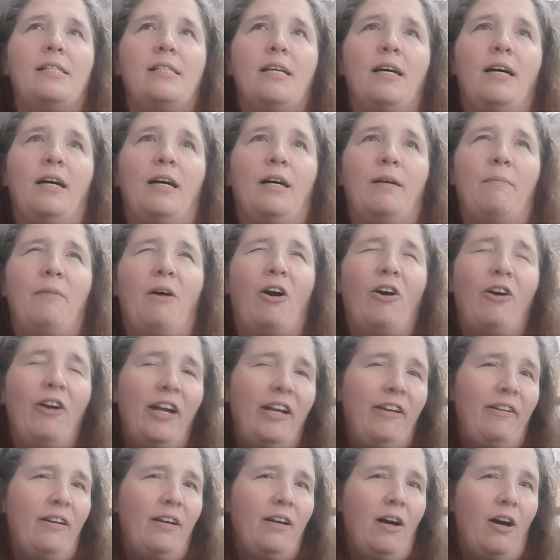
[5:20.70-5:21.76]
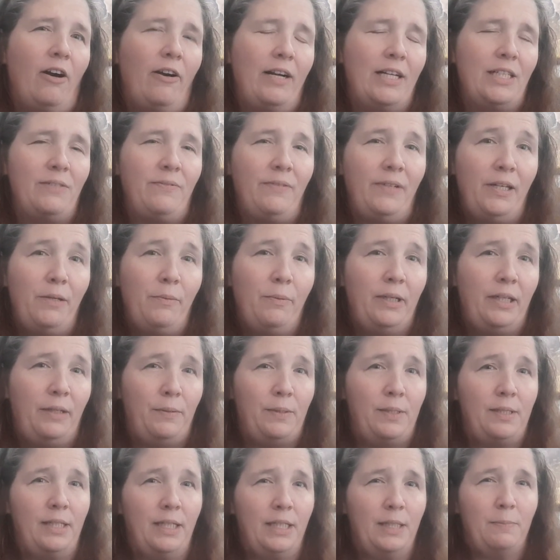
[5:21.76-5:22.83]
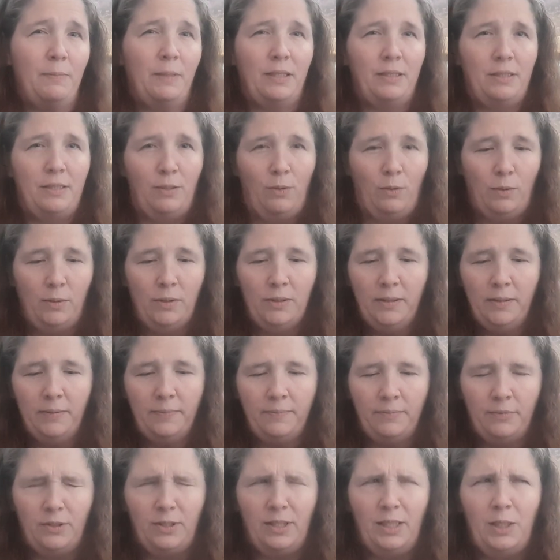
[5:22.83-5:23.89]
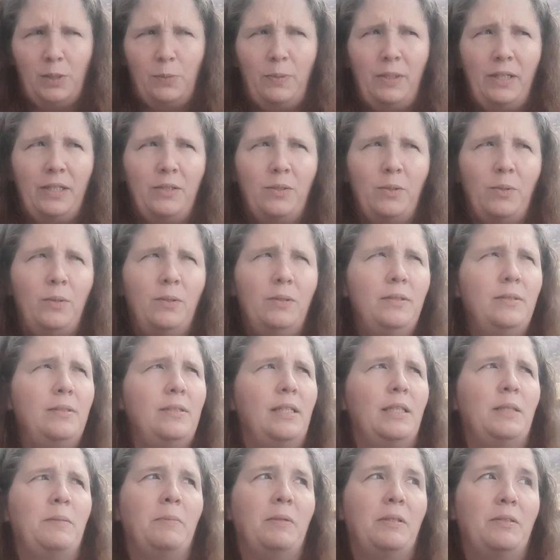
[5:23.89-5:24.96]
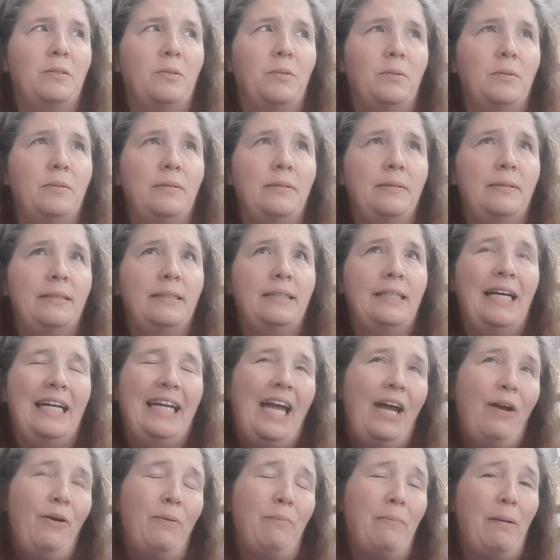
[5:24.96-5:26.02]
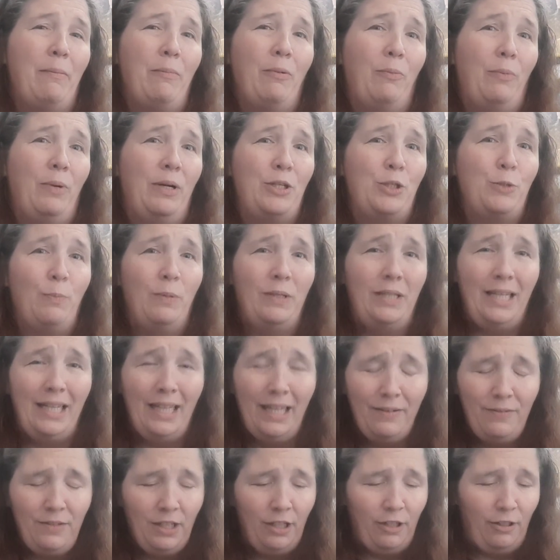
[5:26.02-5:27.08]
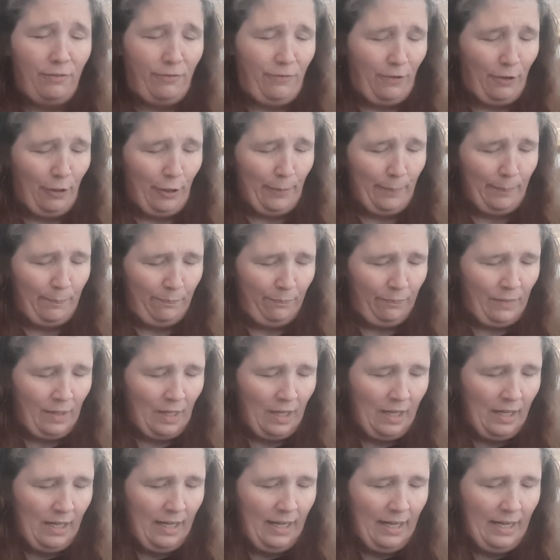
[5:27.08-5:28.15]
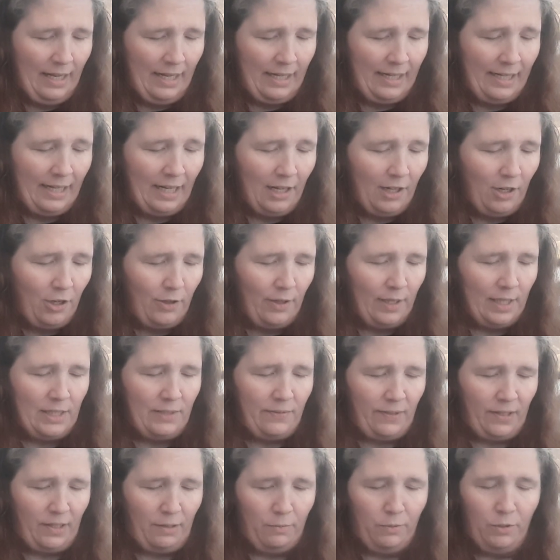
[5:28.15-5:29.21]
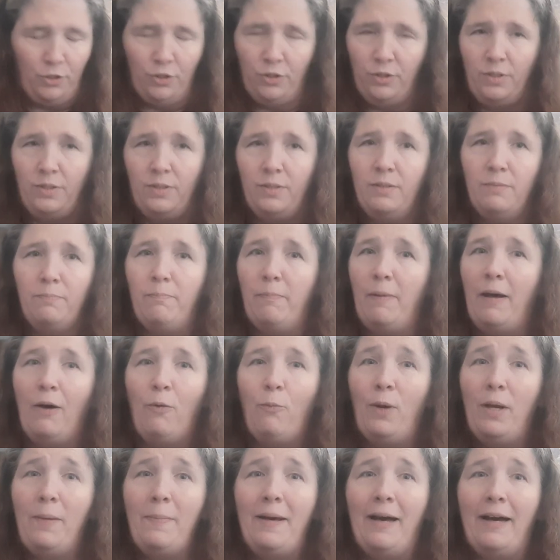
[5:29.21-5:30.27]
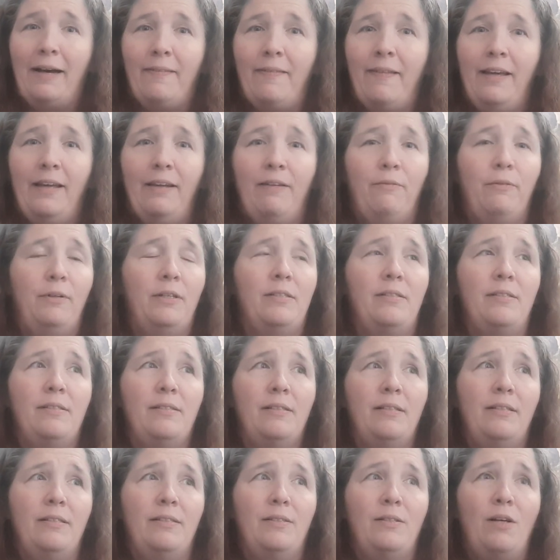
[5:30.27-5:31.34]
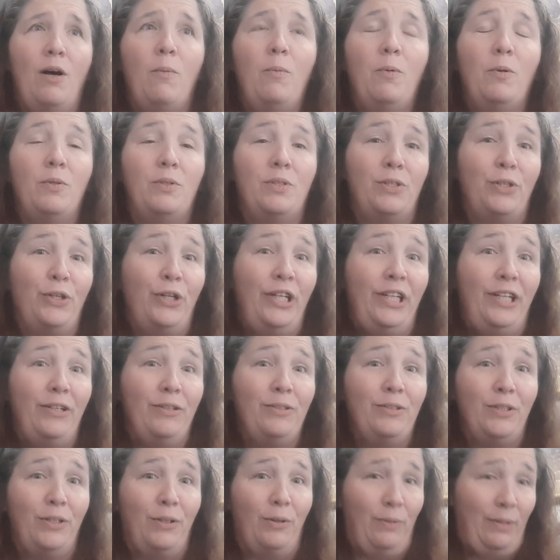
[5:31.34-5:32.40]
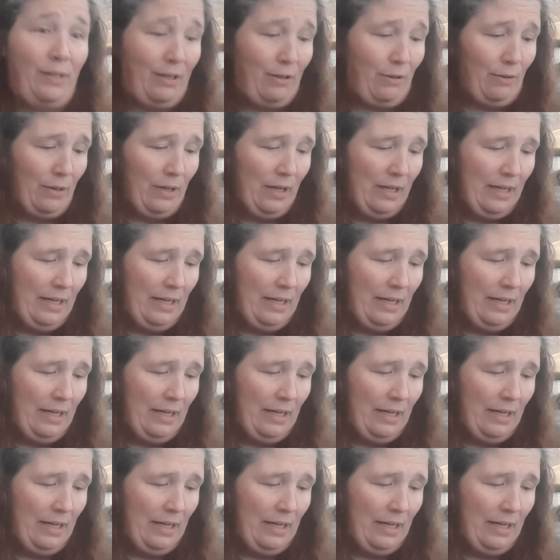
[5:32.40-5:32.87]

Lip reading: RSV when he was 6 months old, or 6 weeks old, 6 months old. I can't remember which, but they lived on a farm, and he got RSV, which is way back then is almost 30 years ago now.